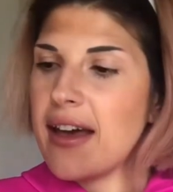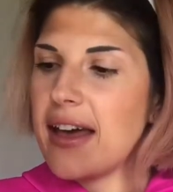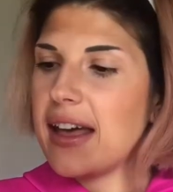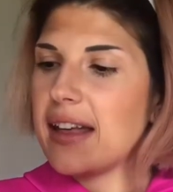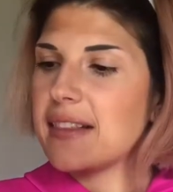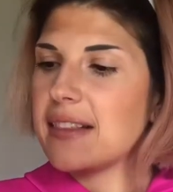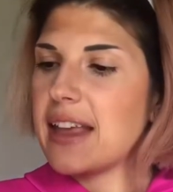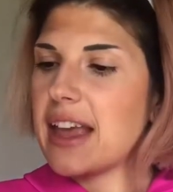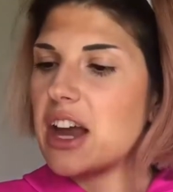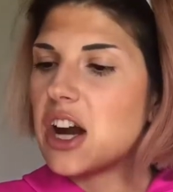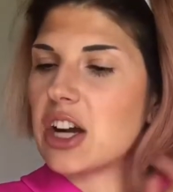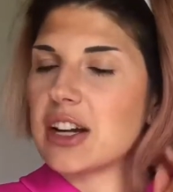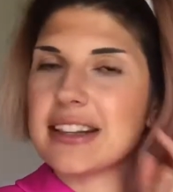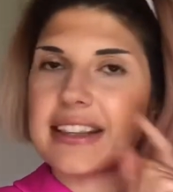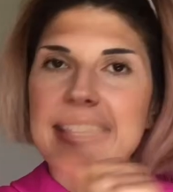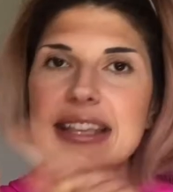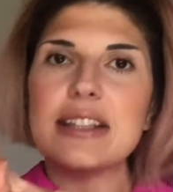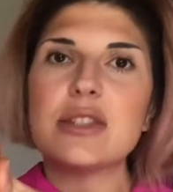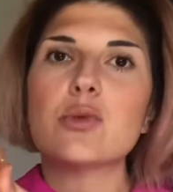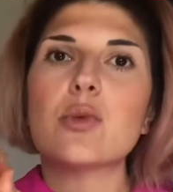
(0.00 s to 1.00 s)
and they are
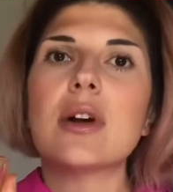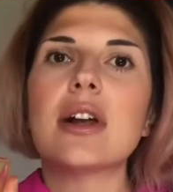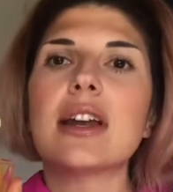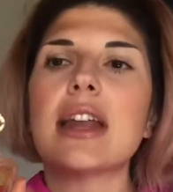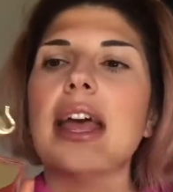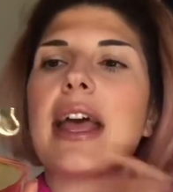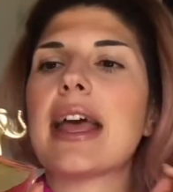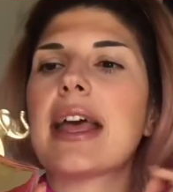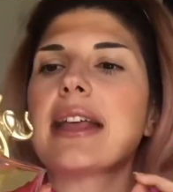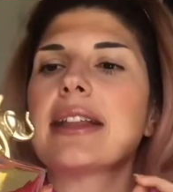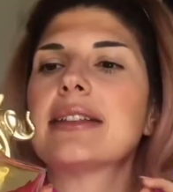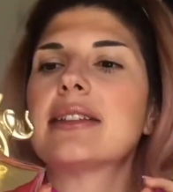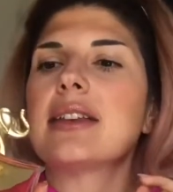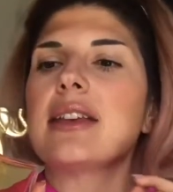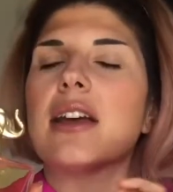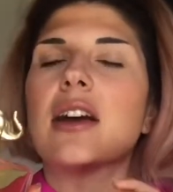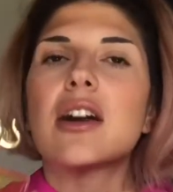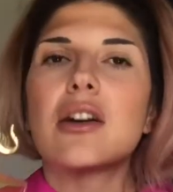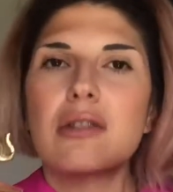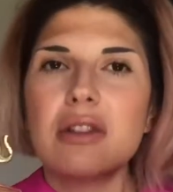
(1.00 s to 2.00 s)
this one and
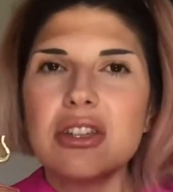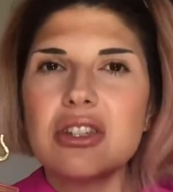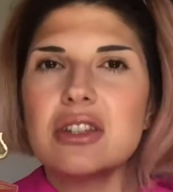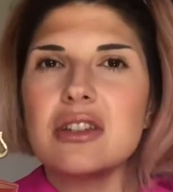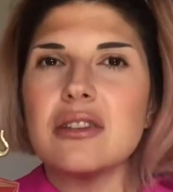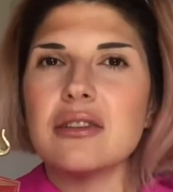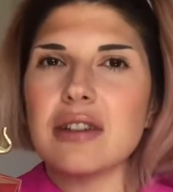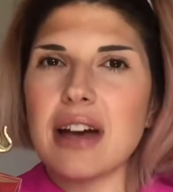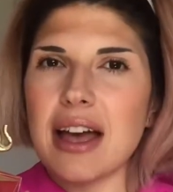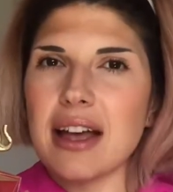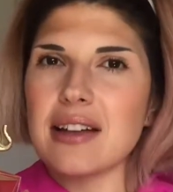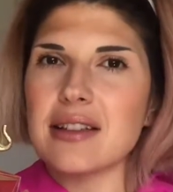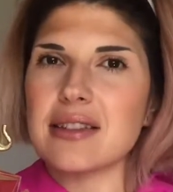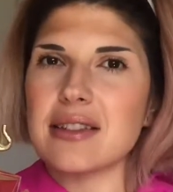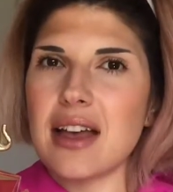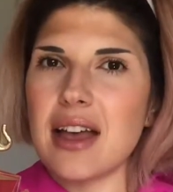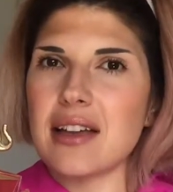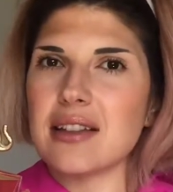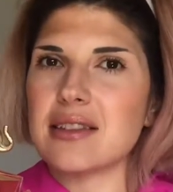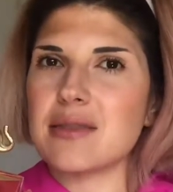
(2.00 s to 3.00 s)
the Original
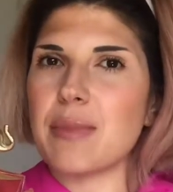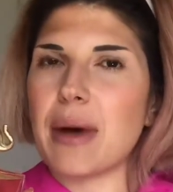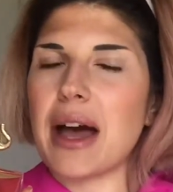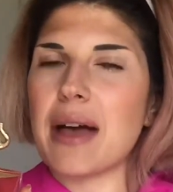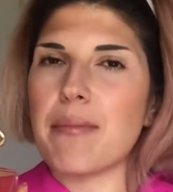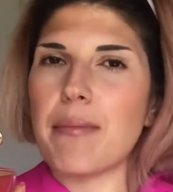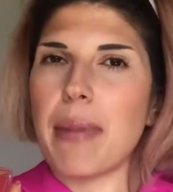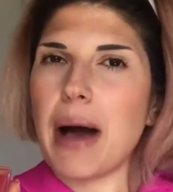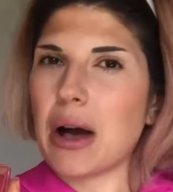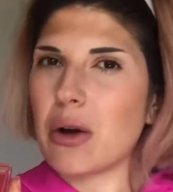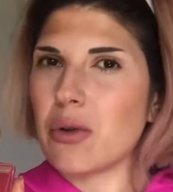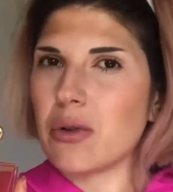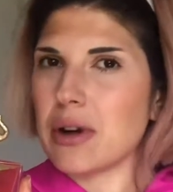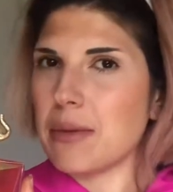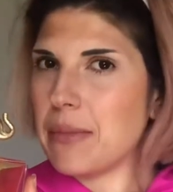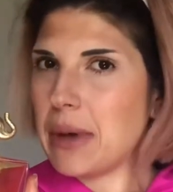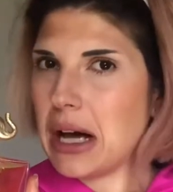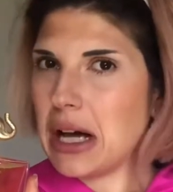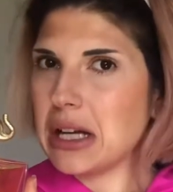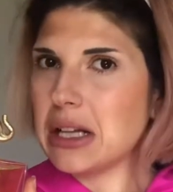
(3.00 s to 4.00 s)
Excess by Paco
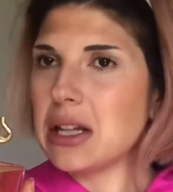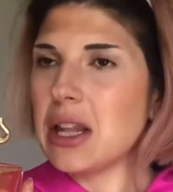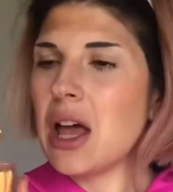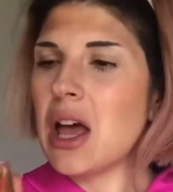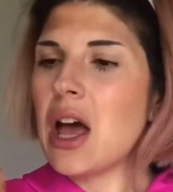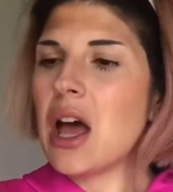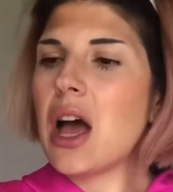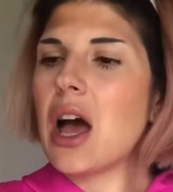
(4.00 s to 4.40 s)
Rabanne.